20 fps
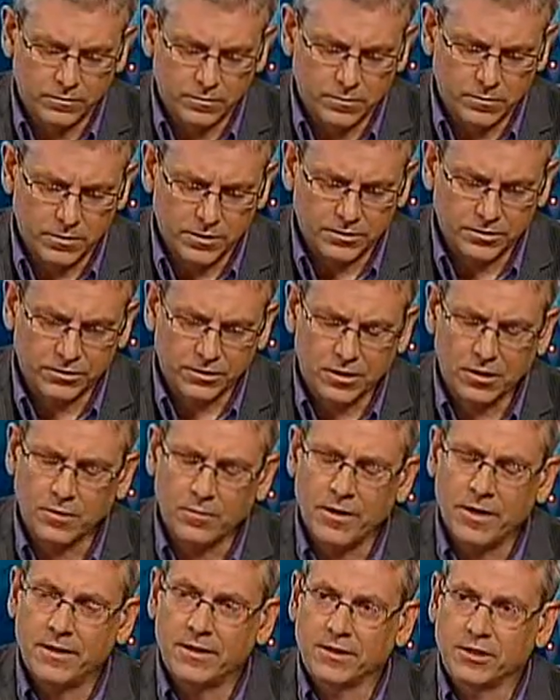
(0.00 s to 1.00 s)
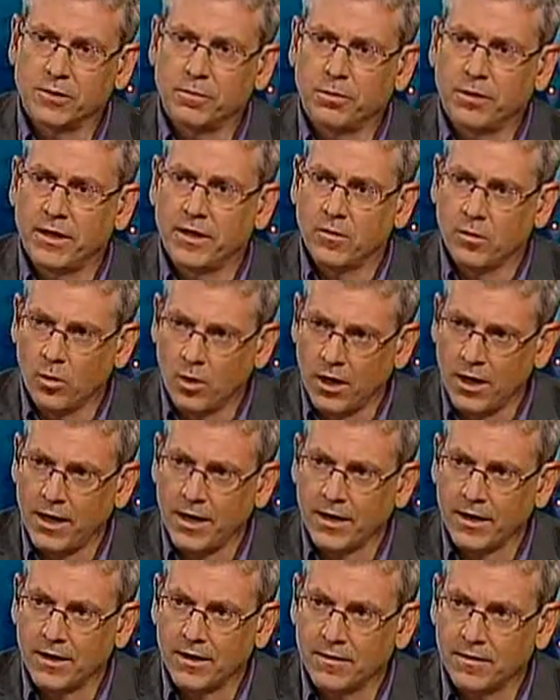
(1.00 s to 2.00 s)
Minister Clement explain
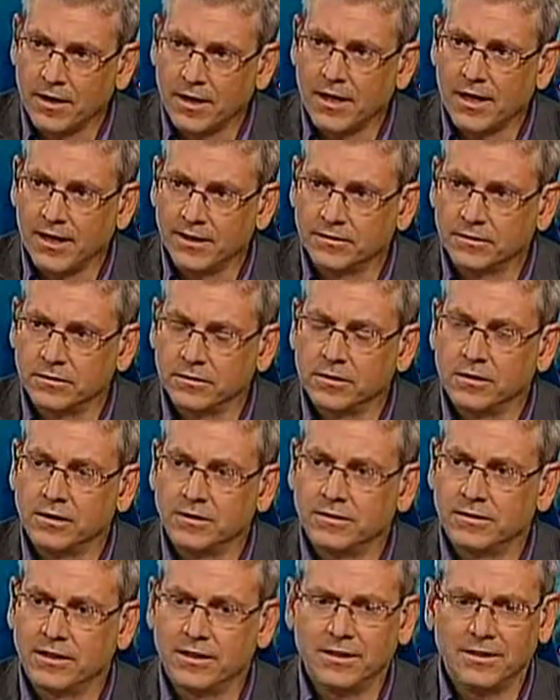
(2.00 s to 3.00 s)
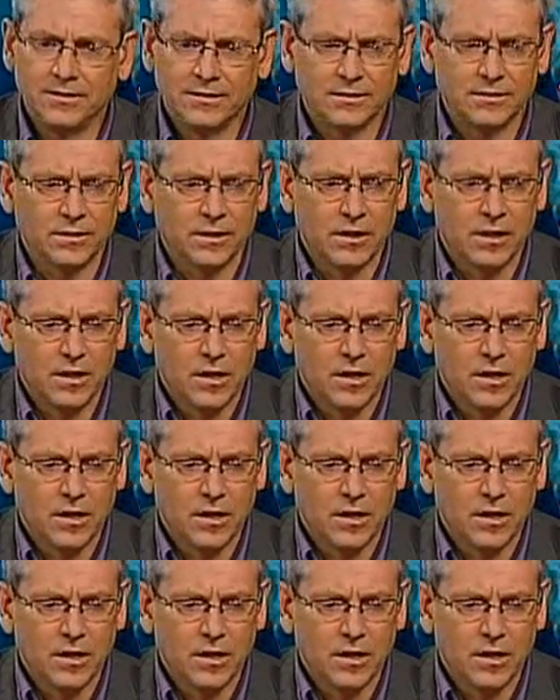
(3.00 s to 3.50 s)
why they canceled, and he said, listen,